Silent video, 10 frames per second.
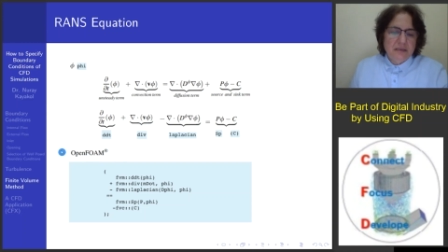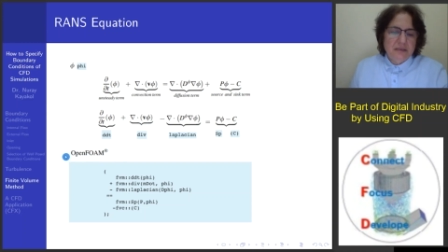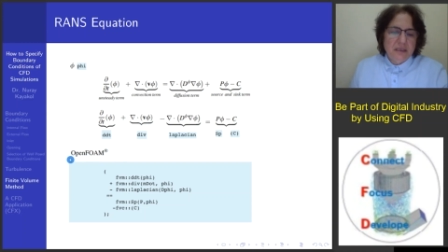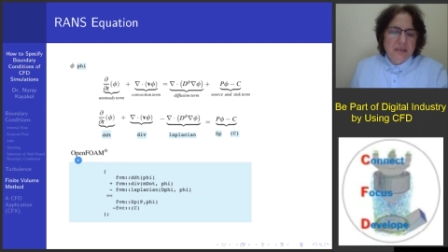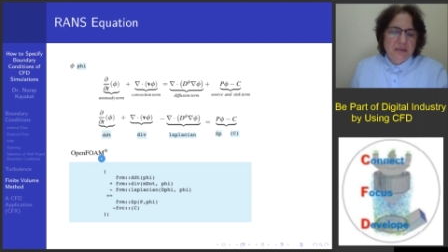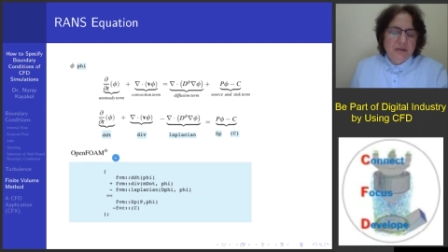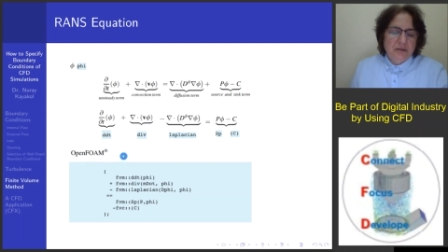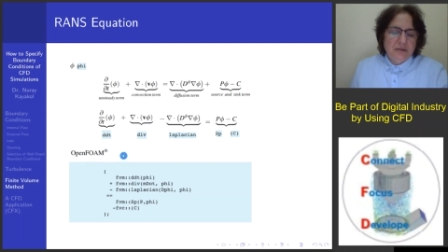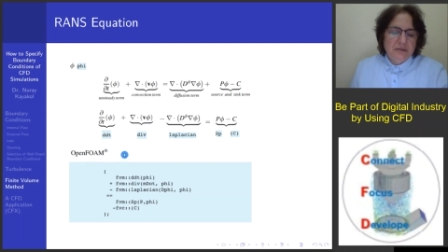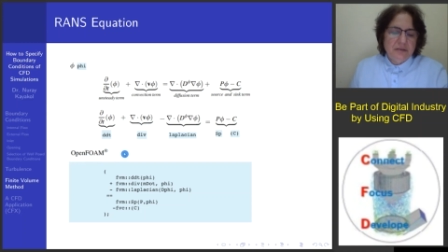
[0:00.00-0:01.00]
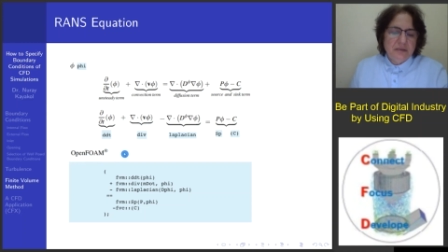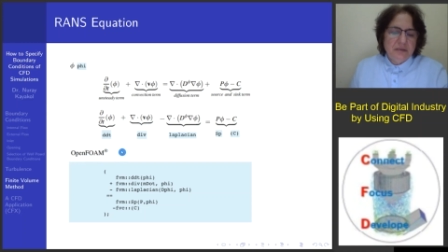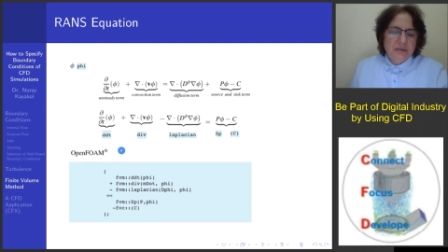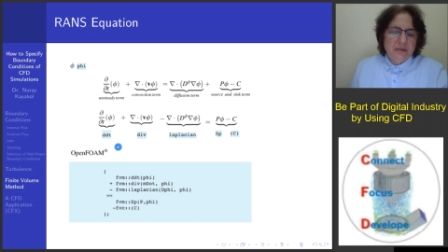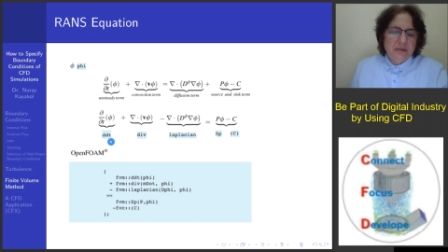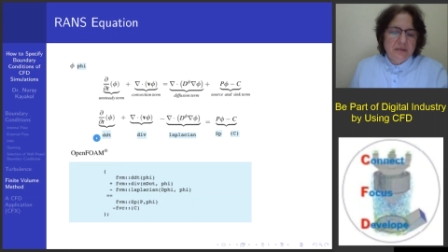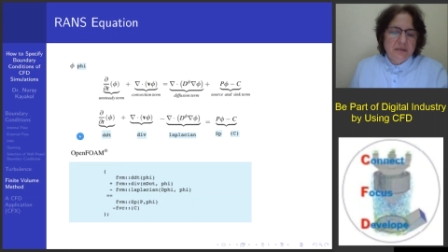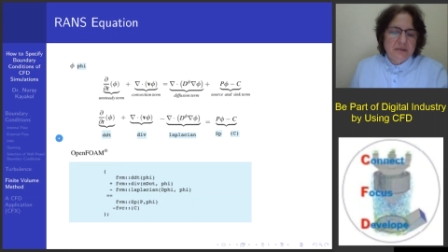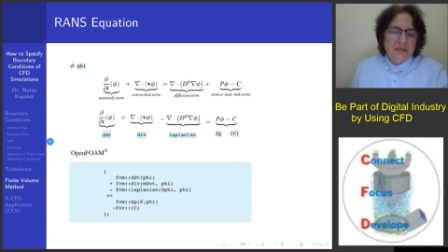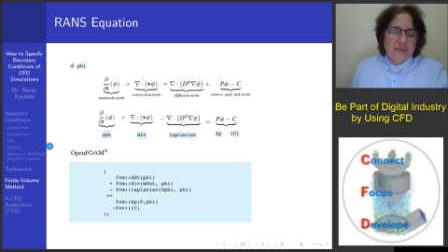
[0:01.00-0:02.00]
they learn
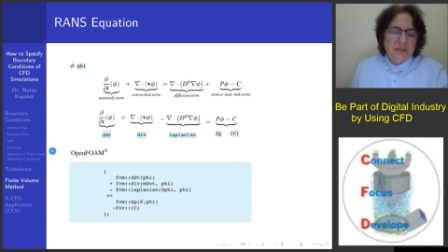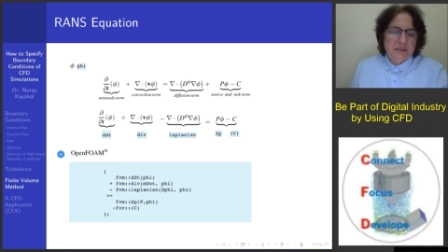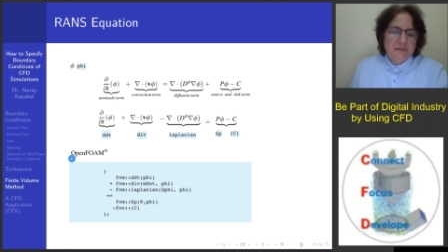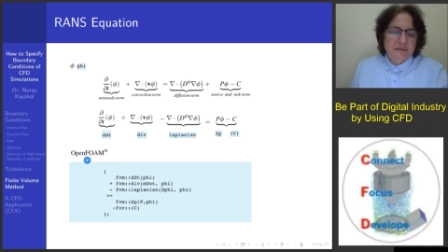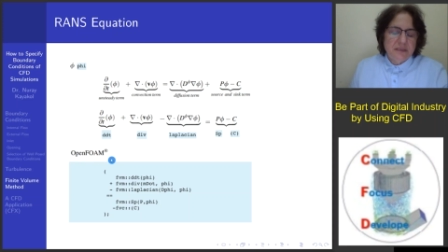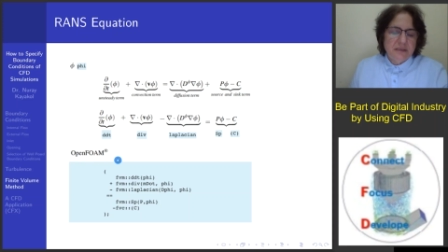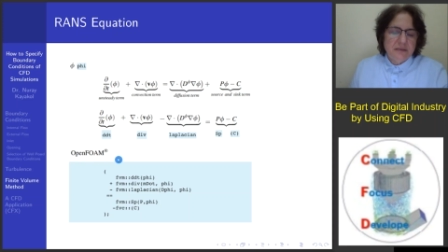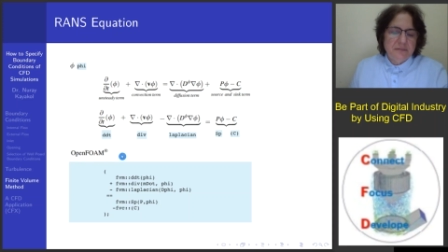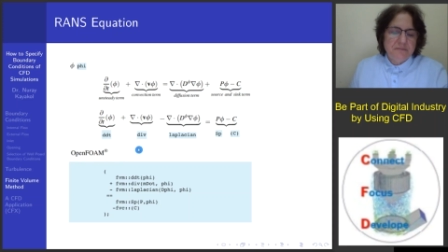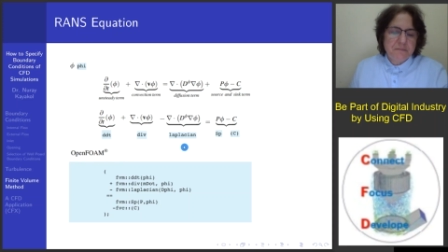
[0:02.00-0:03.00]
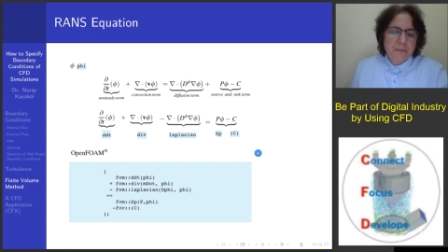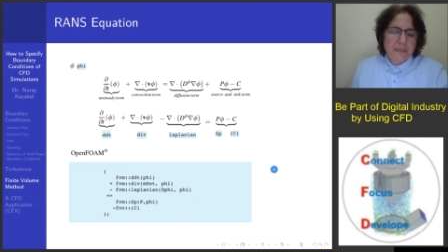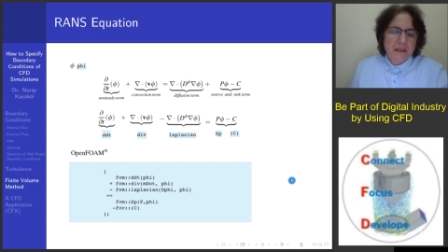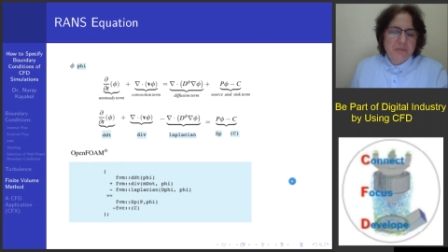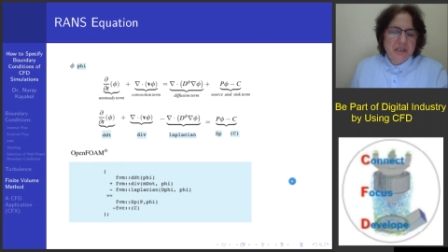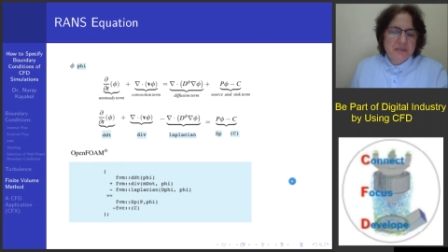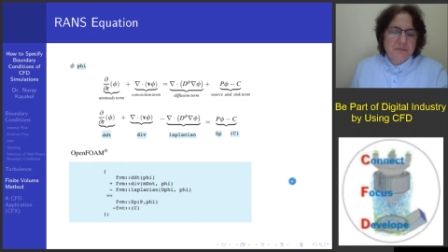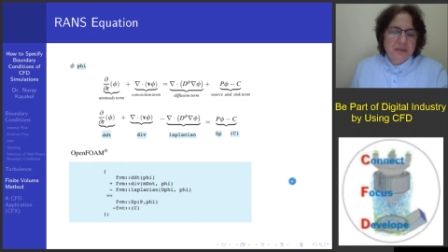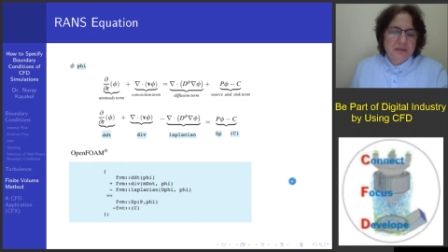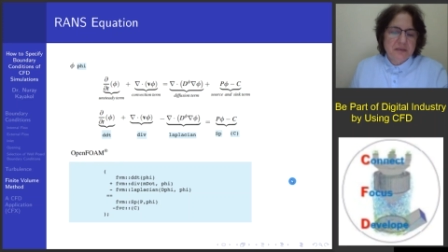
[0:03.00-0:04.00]
CFD much
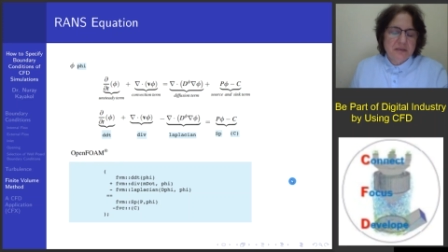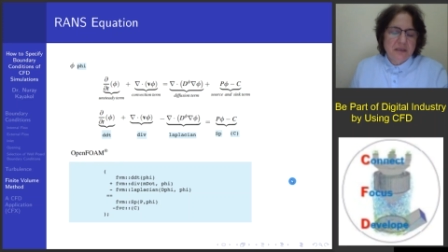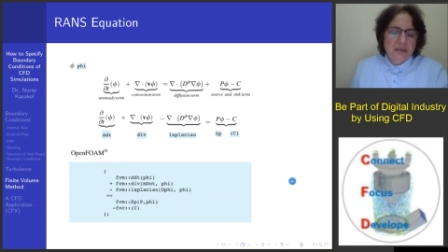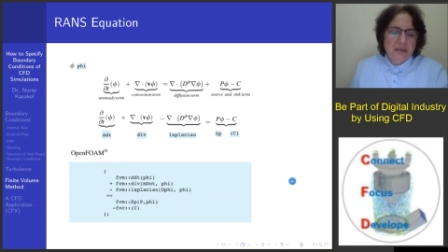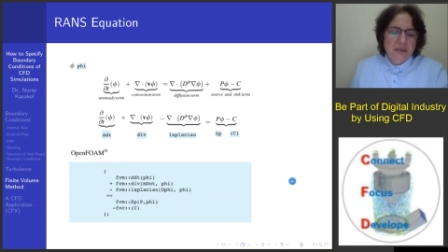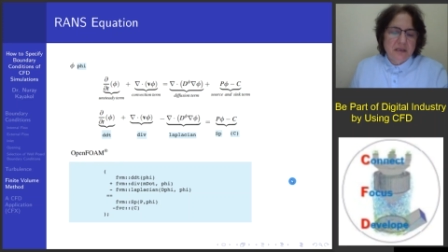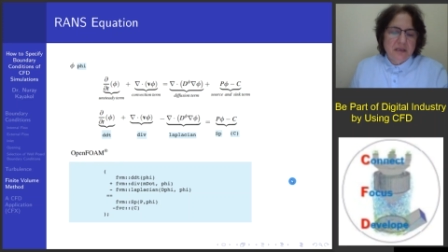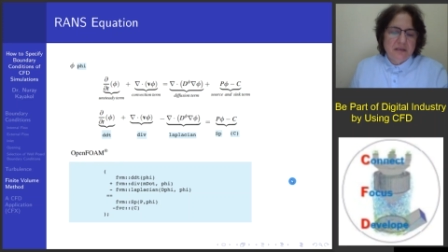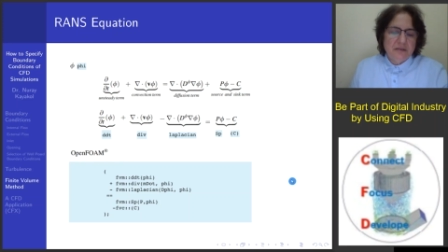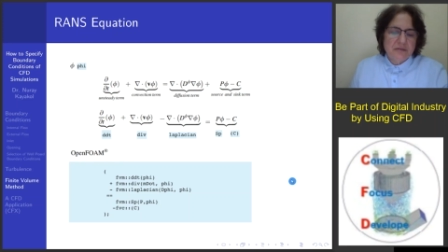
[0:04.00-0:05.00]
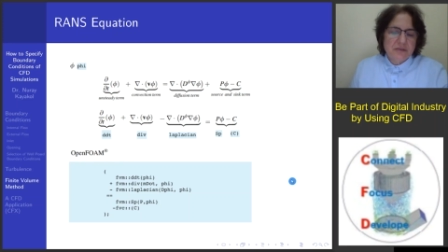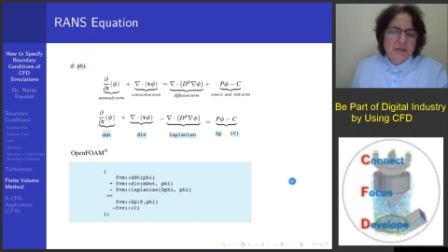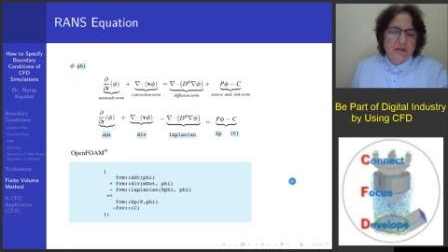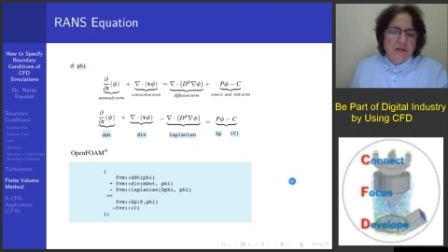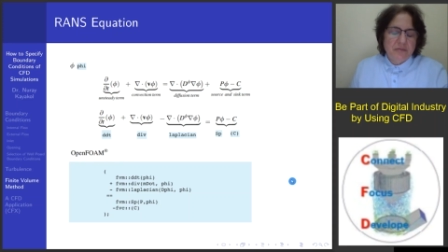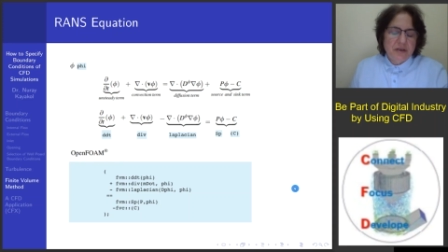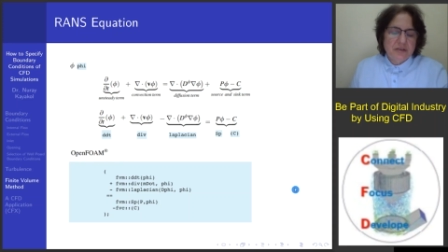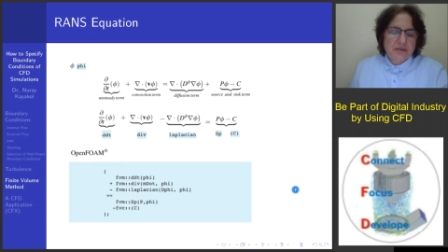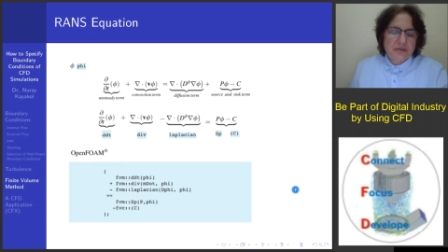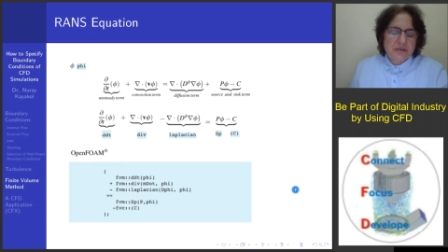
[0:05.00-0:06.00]
better than using
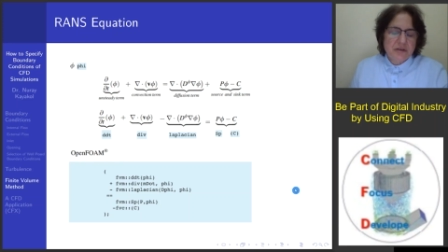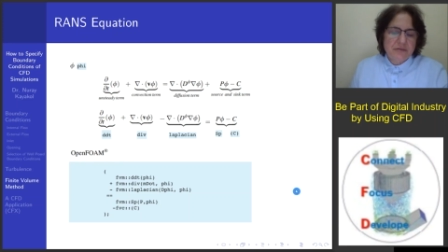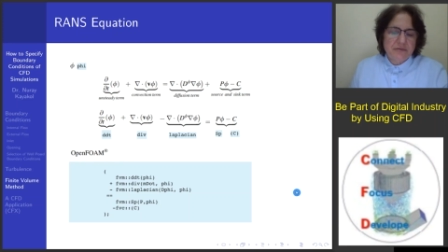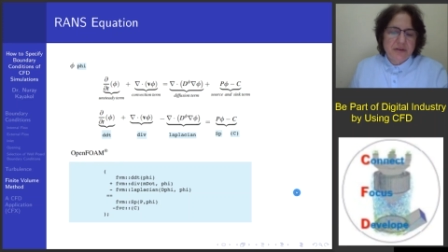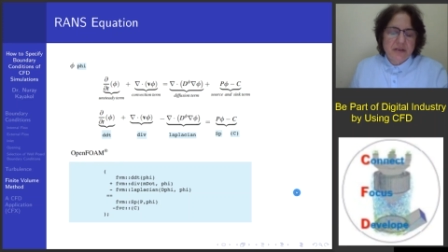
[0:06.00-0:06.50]
commercial software.